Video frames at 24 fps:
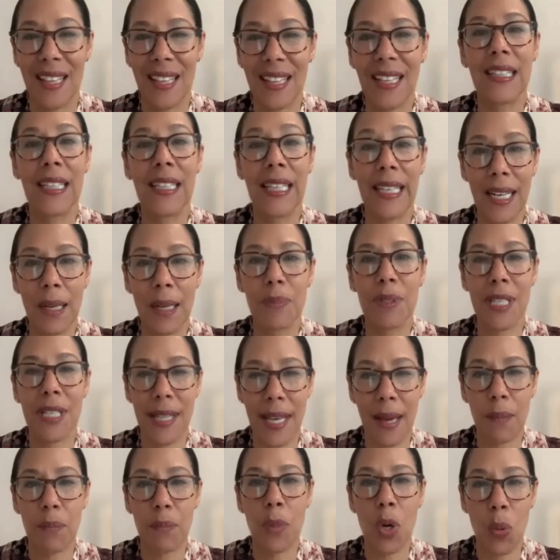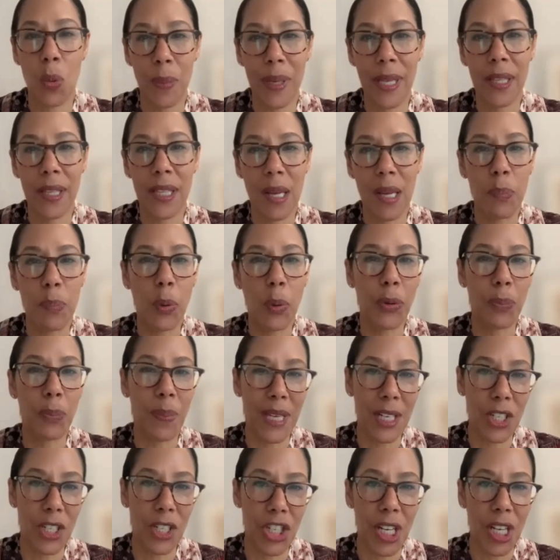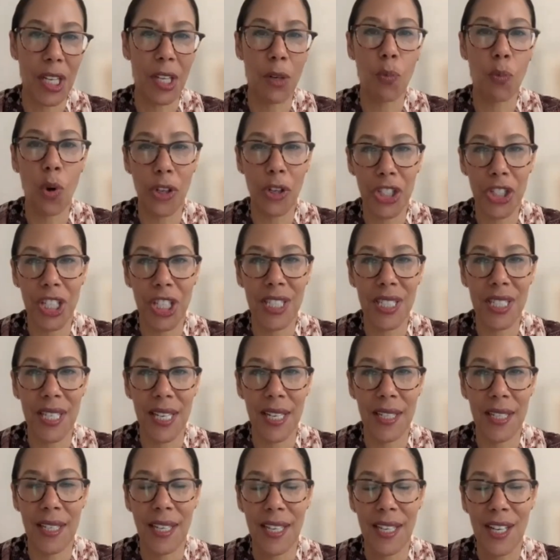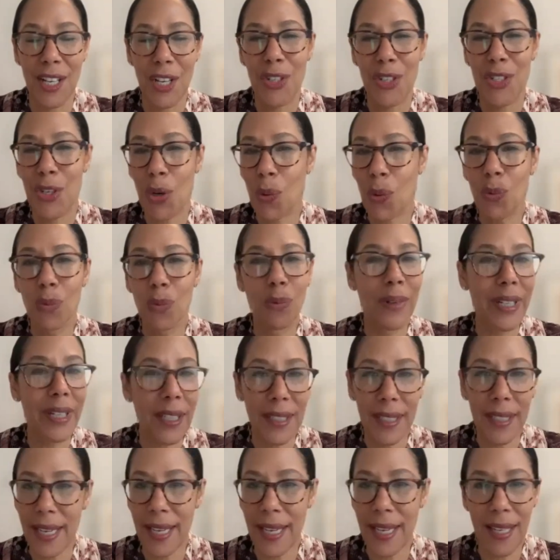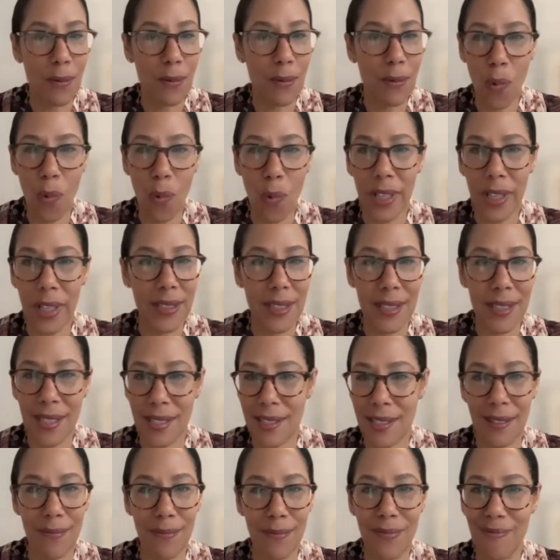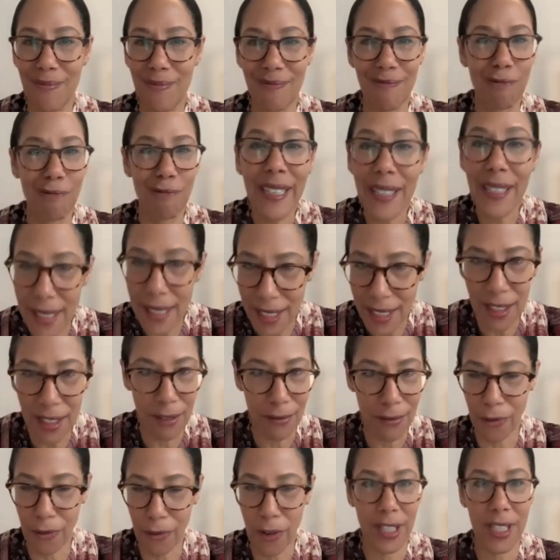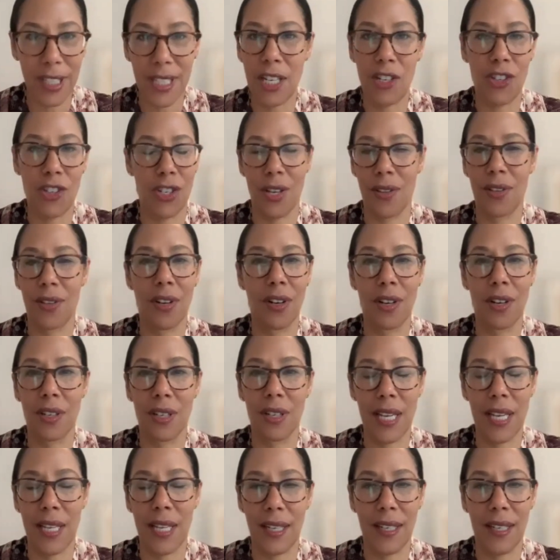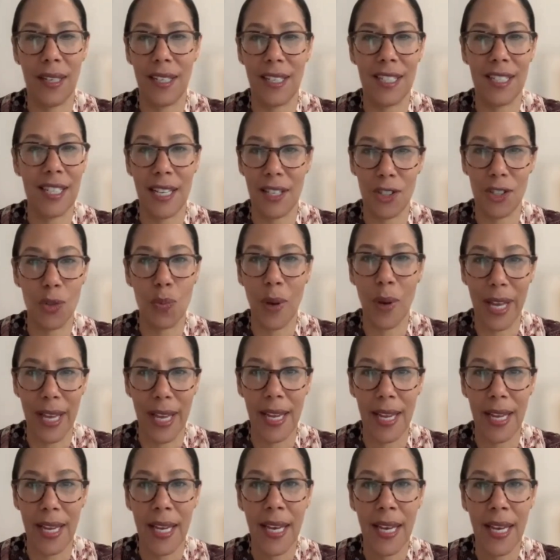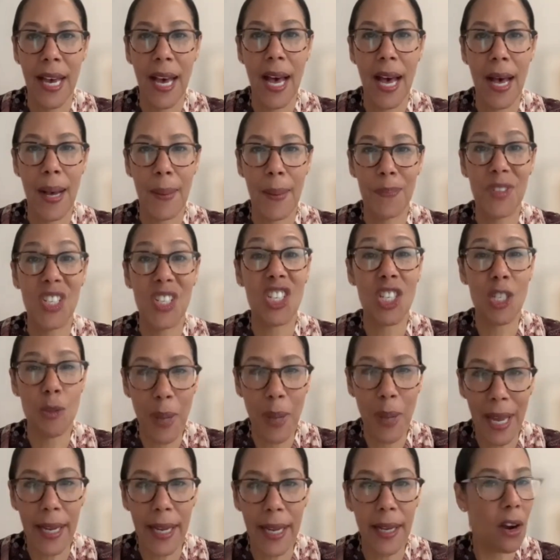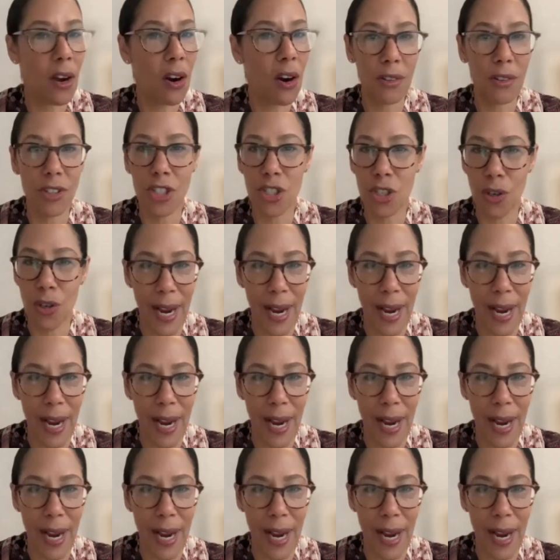in the lead up to that moment that both Beijing and Washington don't really want to really confront each other in an intense way, despite our